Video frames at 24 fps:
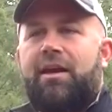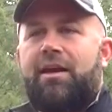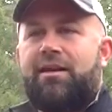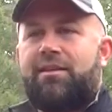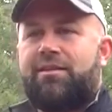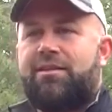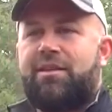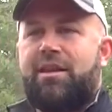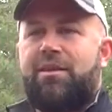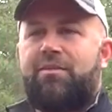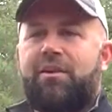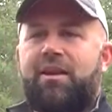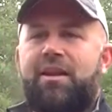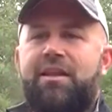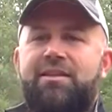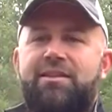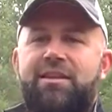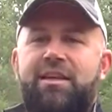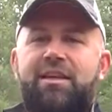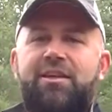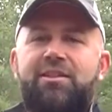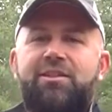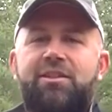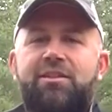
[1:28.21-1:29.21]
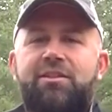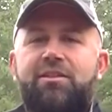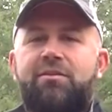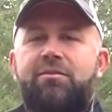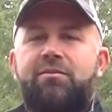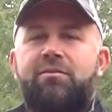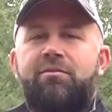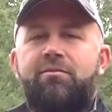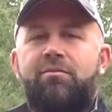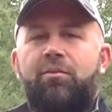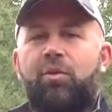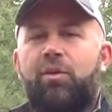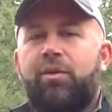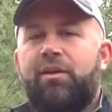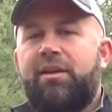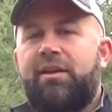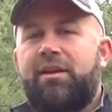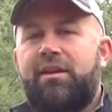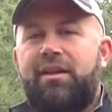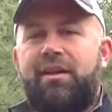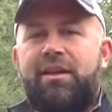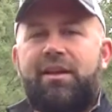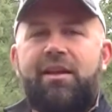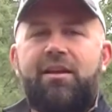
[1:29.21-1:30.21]
stabilization more than
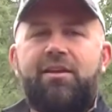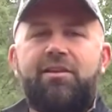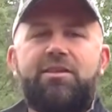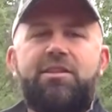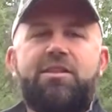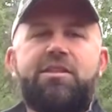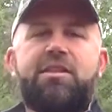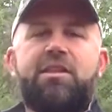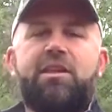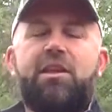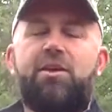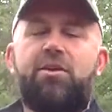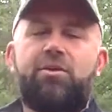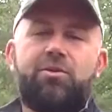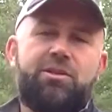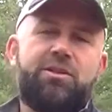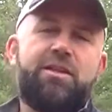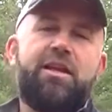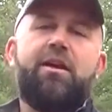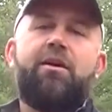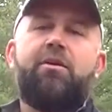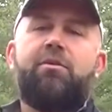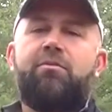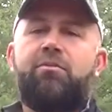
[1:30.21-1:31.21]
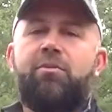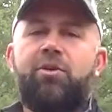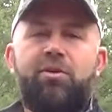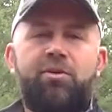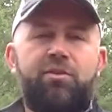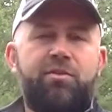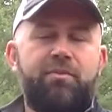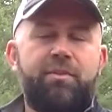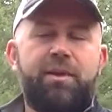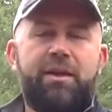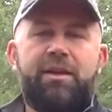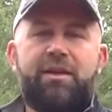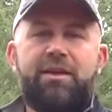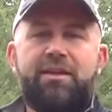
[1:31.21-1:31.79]
anything else slows down movement.